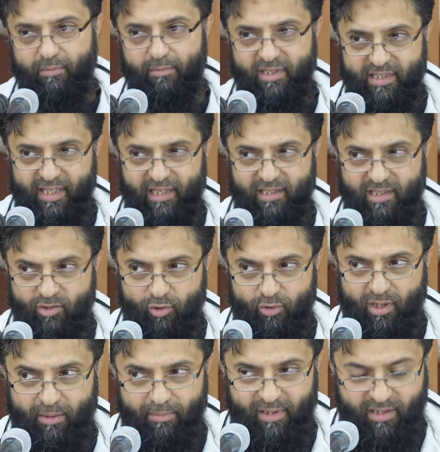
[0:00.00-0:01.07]
Mistakes and
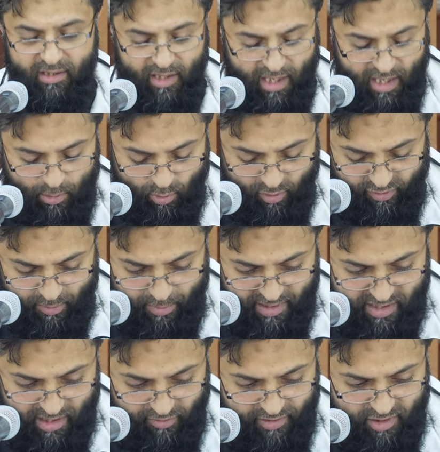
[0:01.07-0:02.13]
shortcomings were from
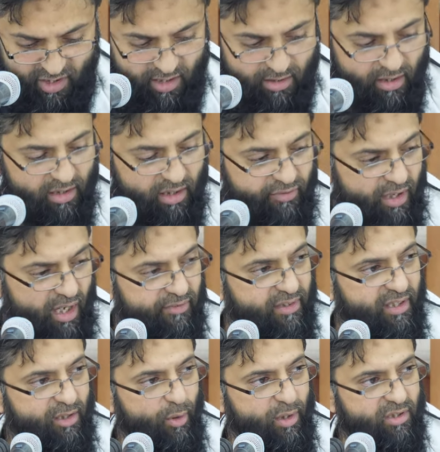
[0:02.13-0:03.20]
myself and shaitan. If you have
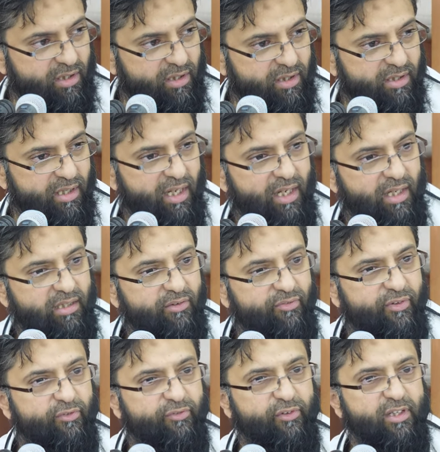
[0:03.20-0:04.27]
any questions, then
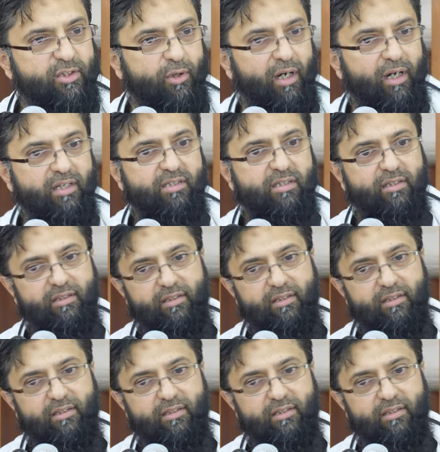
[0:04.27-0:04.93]
feel free to ask.